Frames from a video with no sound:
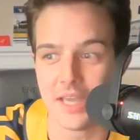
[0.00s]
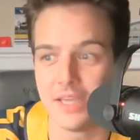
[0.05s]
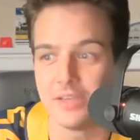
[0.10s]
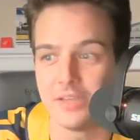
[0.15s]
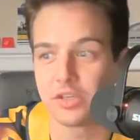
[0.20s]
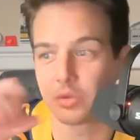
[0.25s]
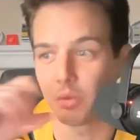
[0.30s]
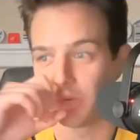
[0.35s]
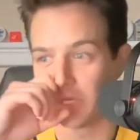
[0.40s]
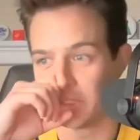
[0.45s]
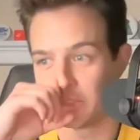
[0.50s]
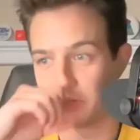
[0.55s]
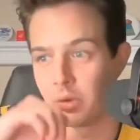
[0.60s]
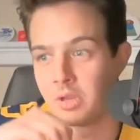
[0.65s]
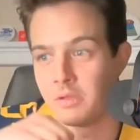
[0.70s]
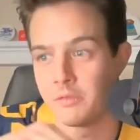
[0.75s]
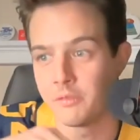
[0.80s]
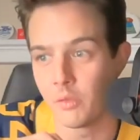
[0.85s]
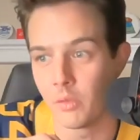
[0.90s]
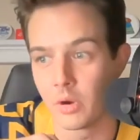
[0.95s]
in
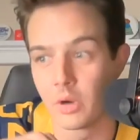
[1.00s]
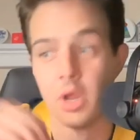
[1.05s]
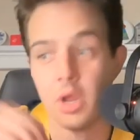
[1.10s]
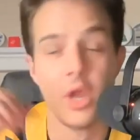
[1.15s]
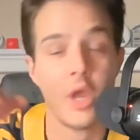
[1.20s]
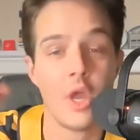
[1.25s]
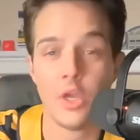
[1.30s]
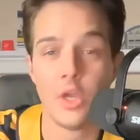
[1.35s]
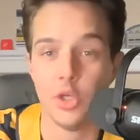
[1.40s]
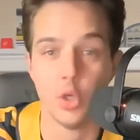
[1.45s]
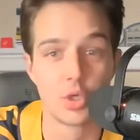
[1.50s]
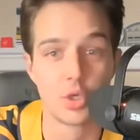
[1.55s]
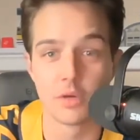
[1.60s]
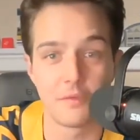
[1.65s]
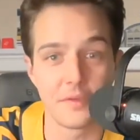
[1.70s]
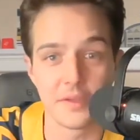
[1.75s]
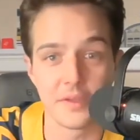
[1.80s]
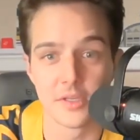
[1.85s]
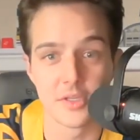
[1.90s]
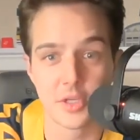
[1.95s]
2024. You should
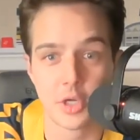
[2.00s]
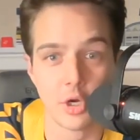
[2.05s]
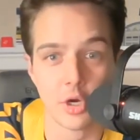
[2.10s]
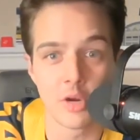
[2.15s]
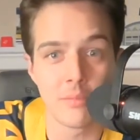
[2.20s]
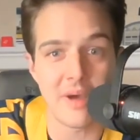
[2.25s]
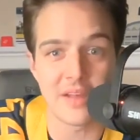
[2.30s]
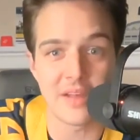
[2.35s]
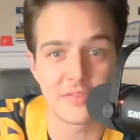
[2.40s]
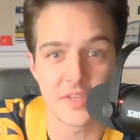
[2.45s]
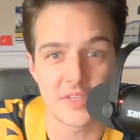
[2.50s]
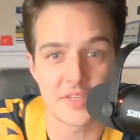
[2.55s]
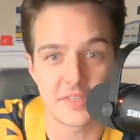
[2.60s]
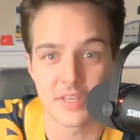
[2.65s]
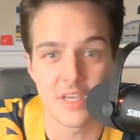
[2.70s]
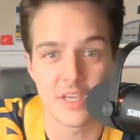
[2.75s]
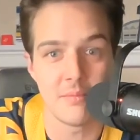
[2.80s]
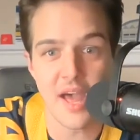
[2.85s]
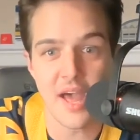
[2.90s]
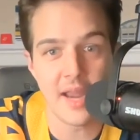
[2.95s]
feel as good about this
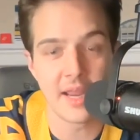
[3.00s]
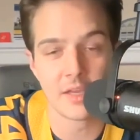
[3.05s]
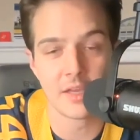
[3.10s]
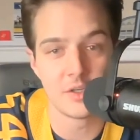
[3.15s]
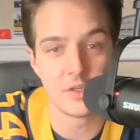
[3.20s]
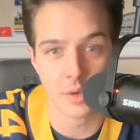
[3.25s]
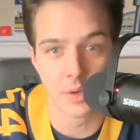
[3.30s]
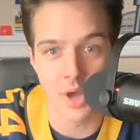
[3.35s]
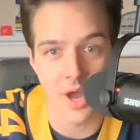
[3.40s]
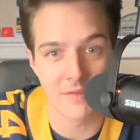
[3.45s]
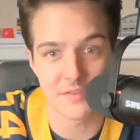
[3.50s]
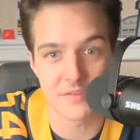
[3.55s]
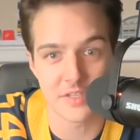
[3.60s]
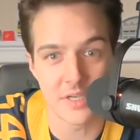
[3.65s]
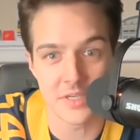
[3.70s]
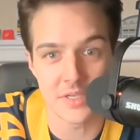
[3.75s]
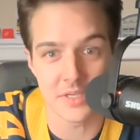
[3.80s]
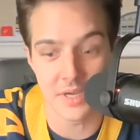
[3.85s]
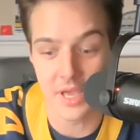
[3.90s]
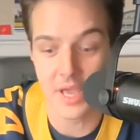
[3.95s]
team heading into an
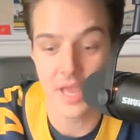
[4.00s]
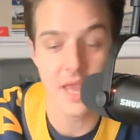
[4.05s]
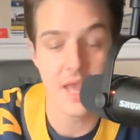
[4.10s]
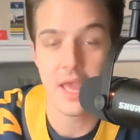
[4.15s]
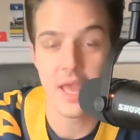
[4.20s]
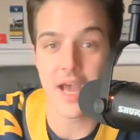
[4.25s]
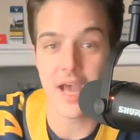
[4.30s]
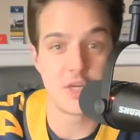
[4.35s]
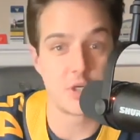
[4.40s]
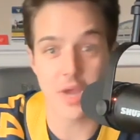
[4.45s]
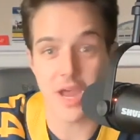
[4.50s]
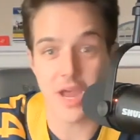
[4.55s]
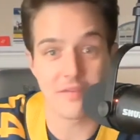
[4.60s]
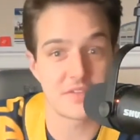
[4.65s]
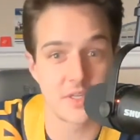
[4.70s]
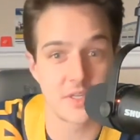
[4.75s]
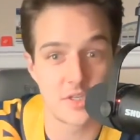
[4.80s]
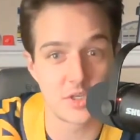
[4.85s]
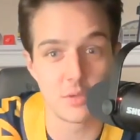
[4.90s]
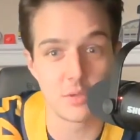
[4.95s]
offseason as you have
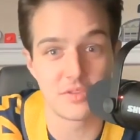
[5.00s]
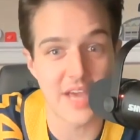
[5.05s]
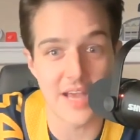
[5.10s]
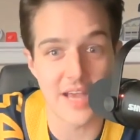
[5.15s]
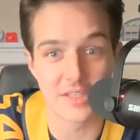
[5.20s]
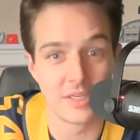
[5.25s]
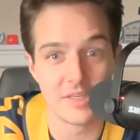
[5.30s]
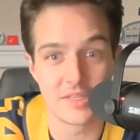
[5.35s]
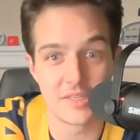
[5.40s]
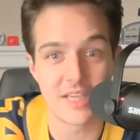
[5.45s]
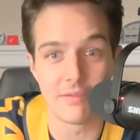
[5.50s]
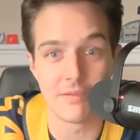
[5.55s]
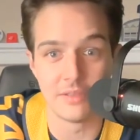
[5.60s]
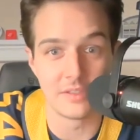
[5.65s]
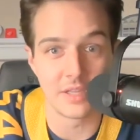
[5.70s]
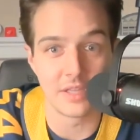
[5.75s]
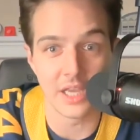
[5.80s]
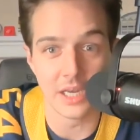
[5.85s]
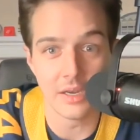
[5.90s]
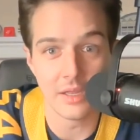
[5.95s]
since
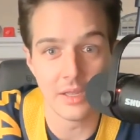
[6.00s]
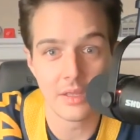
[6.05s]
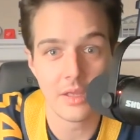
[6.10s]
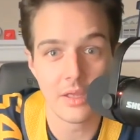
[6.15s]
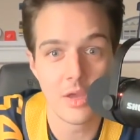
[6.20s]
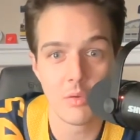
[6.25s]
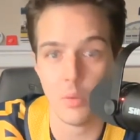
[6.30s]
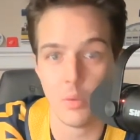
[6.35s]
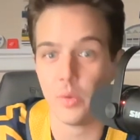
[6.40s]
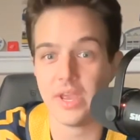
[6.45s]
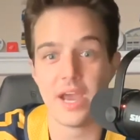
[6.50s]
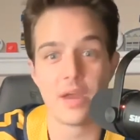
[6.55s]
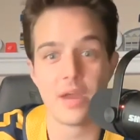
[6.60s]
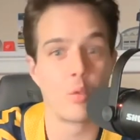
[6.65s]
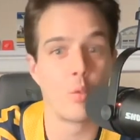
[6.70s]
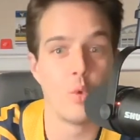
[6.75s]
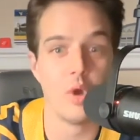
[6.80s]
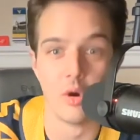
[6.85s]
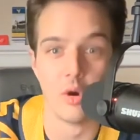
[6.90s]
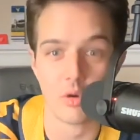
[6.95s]
2017, when we had
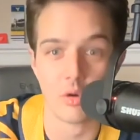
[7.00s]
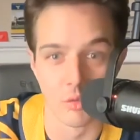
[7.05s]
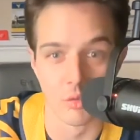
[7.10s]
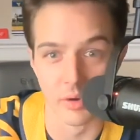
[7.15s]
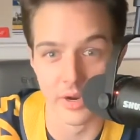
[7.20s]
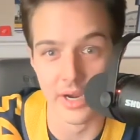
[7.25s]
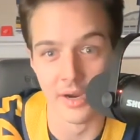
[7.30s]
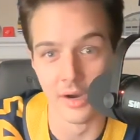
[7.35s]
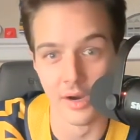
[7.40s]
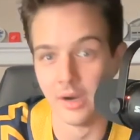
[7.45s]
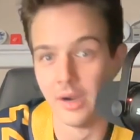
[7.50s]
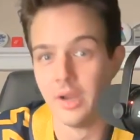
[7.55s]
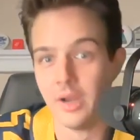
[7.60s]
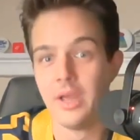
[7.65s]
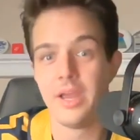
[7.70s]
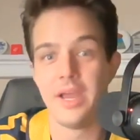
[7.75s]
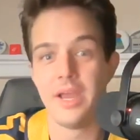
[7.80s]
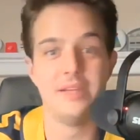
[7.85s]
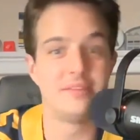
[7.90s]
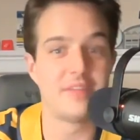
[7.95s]
Will Greer
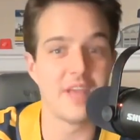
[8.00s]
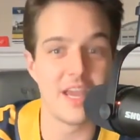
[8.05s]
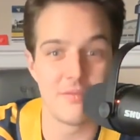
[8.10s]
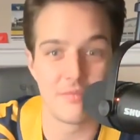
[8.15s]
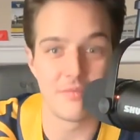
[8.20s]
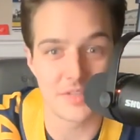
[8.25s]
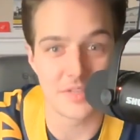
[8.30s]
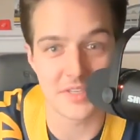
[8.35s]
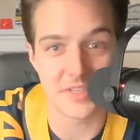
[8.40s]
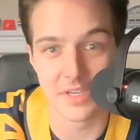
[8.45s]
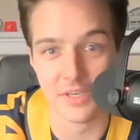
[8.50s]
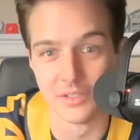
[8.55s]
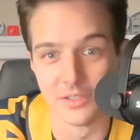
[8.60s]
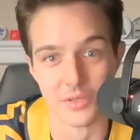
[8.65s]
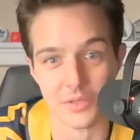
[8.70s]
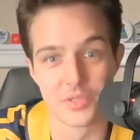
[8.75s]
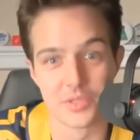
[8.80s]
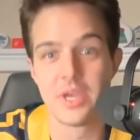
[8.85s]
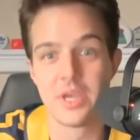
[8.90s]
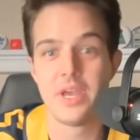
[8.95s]
and David
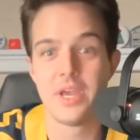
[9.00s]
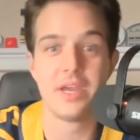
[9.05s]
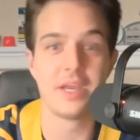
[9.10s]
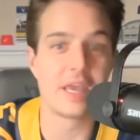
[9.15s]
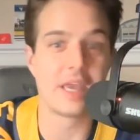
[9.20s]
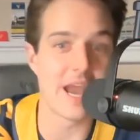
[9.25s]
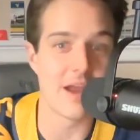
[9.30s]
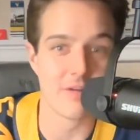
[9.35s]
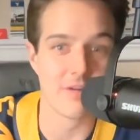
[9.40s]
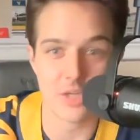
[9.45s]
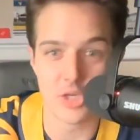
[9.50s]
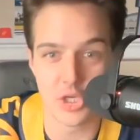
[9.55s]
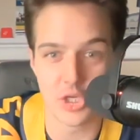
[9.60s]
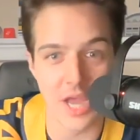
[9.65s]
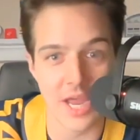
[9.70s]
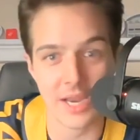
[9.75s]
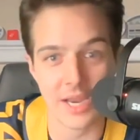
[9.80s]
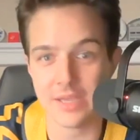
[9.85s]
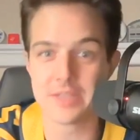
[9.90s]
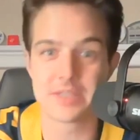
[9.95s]
Sills and Gary
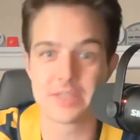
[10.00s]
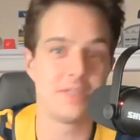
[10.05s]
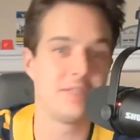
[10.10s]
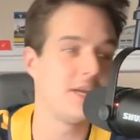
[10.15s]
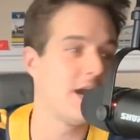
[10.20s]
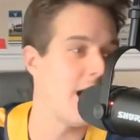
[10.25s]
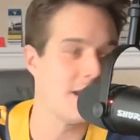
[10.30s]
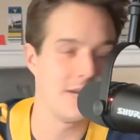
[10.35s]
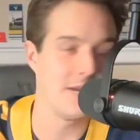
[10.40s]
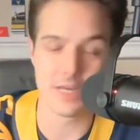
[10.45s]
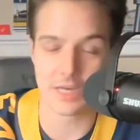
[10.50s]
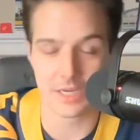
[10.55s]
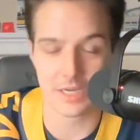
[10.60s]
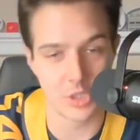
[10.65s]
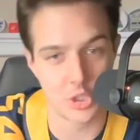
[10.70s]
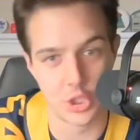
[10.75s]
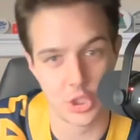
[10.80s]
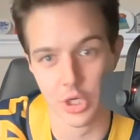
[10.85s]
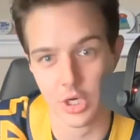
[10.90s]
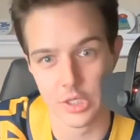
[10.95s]
Jennings and Yadni
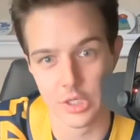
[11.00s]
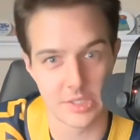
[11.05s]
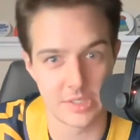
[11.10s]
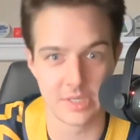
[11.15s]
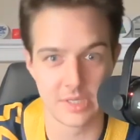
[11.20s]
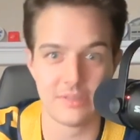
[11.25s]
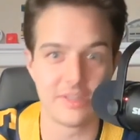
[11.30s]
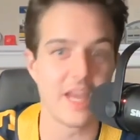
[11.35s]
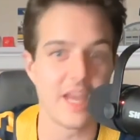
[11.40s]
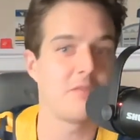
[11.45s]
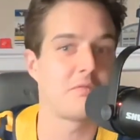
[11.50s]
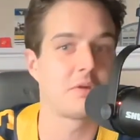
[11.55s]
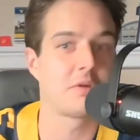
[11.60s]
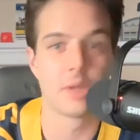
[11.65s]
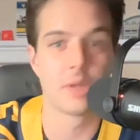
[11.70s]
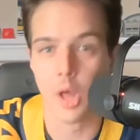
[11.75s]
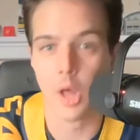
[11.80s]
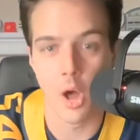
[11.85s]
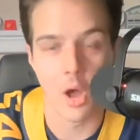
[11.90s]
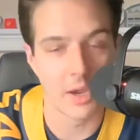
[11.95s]
Kajust and David
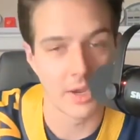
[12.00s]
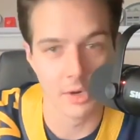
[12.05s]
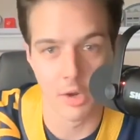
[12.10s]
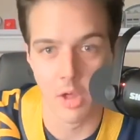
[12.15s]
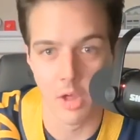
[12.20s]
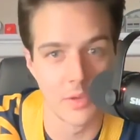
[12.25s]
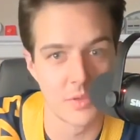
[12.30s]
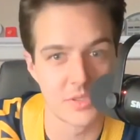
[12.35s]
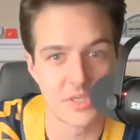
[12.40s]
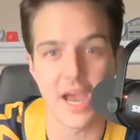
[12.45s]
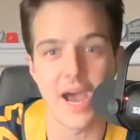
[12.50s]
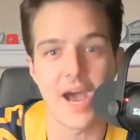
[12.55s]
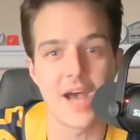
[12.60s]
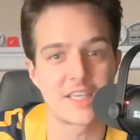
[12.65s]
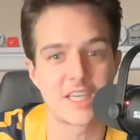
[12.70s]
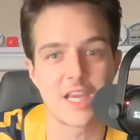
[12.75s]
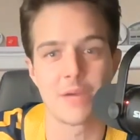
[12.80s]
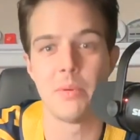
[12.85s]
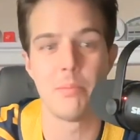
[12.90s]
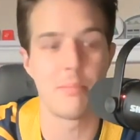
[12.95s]
Long and all those guys
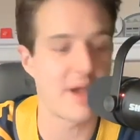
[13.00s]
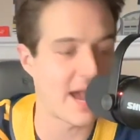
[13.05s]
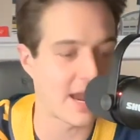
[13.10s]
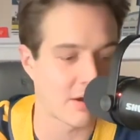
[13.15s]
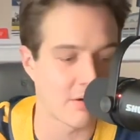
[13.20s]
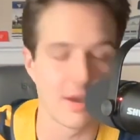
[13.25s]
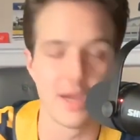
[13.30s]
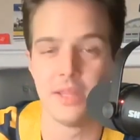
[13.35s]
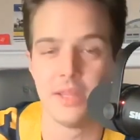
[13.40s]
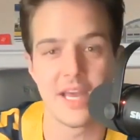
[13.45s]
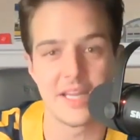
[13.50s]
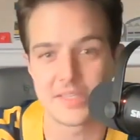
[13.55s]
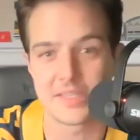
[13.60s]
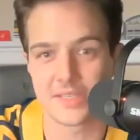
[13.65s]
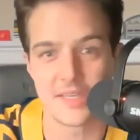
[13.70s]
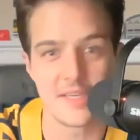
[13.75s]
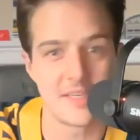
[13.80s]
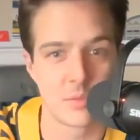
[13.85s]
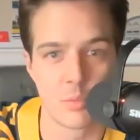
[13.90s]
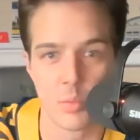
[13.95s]
coming back, right? In that
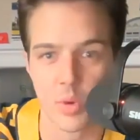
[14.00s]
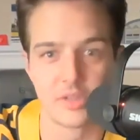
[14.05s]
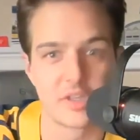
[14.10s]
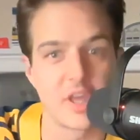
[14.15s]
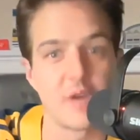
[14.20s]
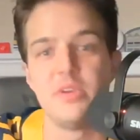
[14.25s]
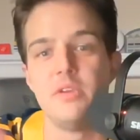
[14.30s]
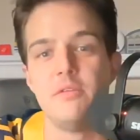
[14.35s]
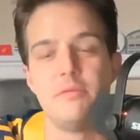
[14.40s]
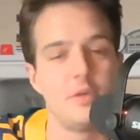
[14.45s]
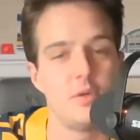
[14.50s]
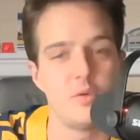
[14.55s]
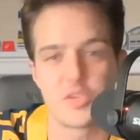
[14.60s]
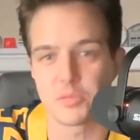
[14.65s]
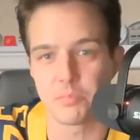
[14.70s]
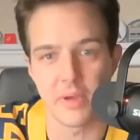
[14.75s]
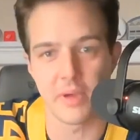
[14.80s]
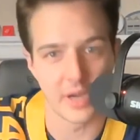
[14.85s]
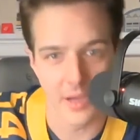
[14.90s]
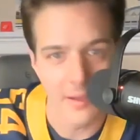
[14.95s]
season where WVU
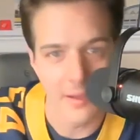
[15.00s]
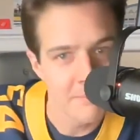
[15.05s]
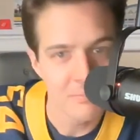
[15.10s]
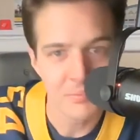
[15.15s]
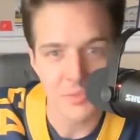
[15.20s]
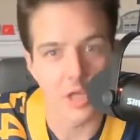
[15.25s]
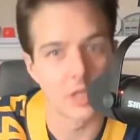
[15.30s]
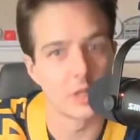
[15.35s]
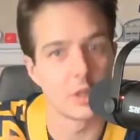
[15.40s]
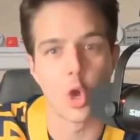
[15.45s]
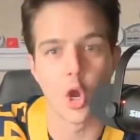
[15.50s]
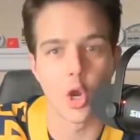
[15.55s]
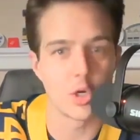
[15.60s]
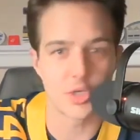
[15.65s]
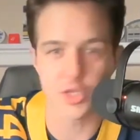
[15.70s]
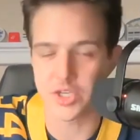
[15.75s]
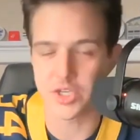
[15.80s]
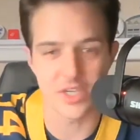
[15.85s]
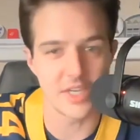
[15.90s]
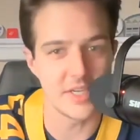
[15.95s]
spent a large